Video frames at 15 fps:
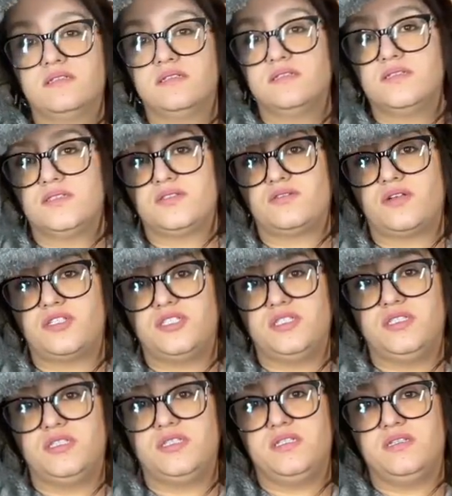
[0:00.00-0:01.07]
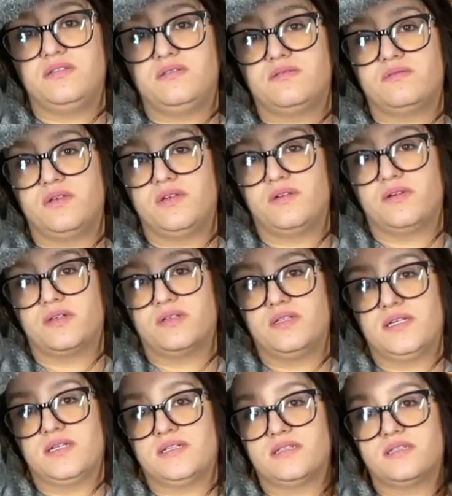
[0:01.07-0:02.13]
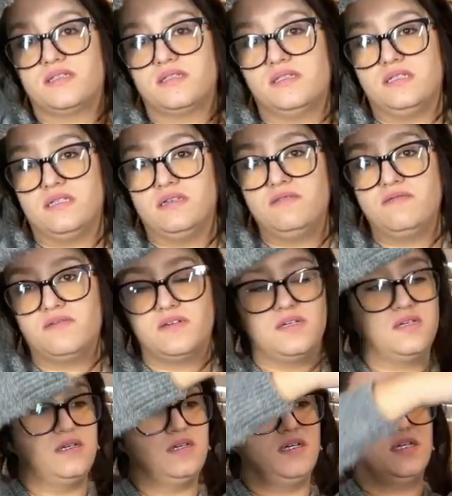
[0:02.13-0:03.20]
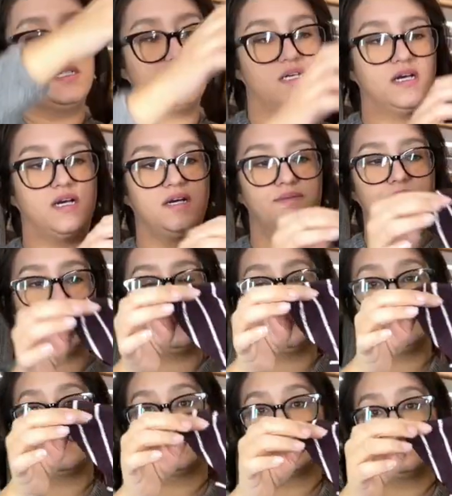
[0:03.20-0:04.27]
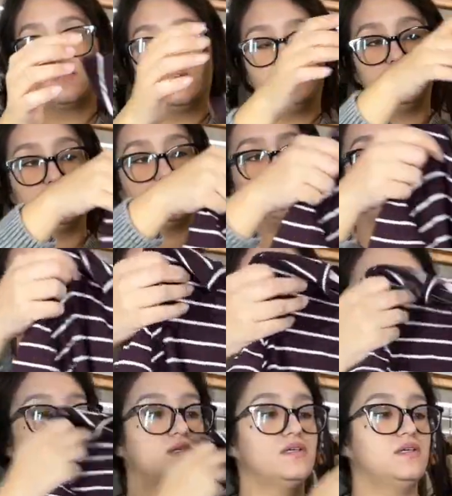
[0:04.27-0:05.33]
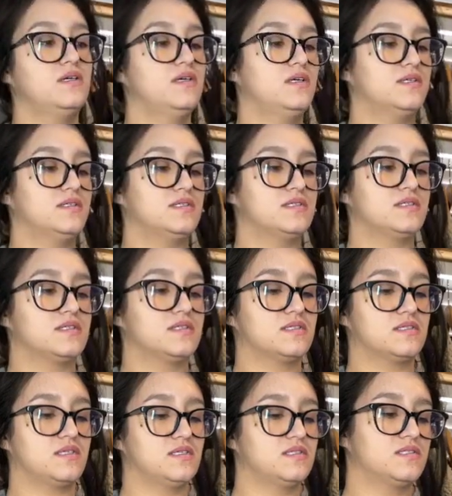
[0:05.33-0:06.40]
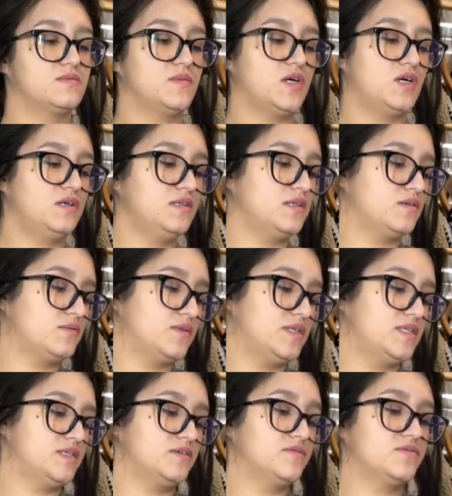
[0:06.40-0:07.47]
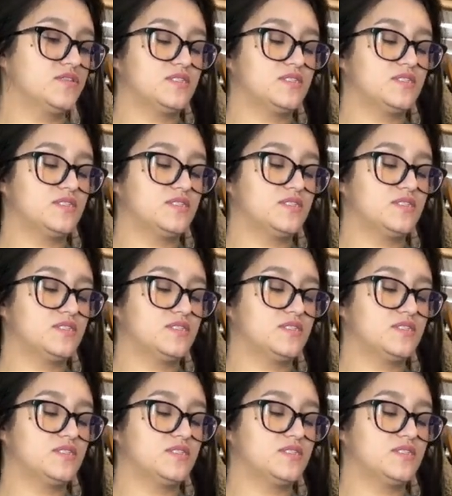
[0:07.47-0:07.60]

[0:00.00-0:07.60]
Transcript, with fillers: stretchy three quarter length sleeve top and has a ruffle trim. This is a size small and it retailed for